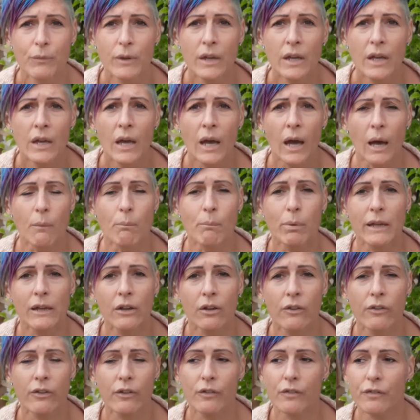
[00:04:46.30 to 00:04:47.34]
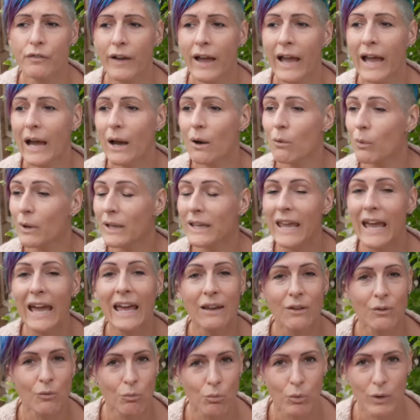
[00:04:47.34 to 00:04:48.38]
And because of how, again,
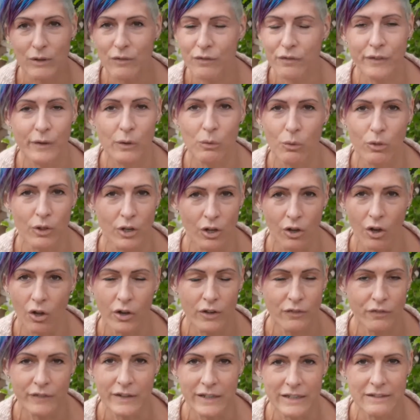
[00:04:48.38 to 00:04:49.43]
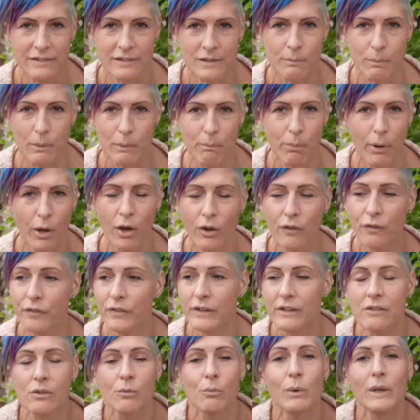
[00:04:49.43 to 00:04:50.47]
we feel that life needs to be
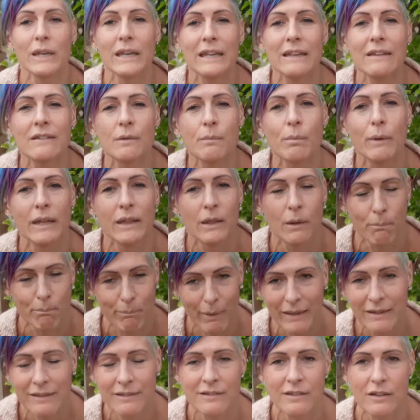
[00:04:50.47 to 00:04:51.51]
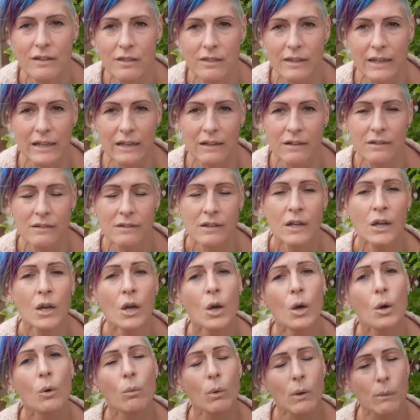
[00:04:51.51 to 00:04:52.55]
perfect and we need to be the best at things,
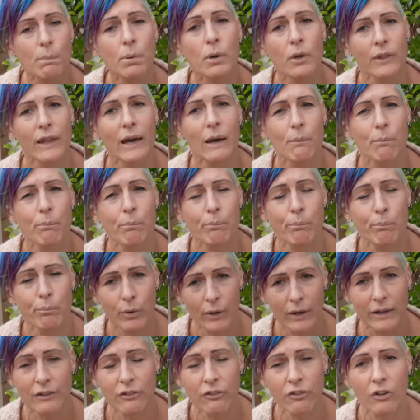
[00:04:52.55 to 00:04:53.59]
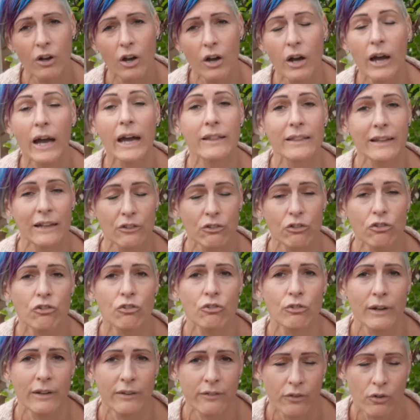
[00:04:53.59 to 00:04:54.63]
we put that pressure and that
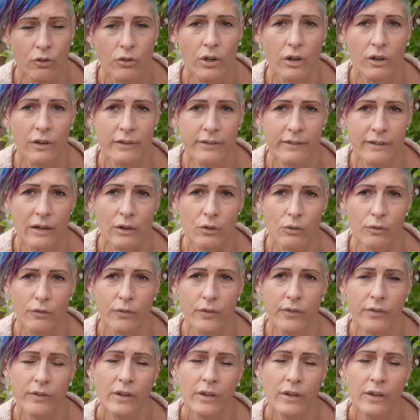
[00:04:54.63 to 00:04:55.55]
stress on ourselves.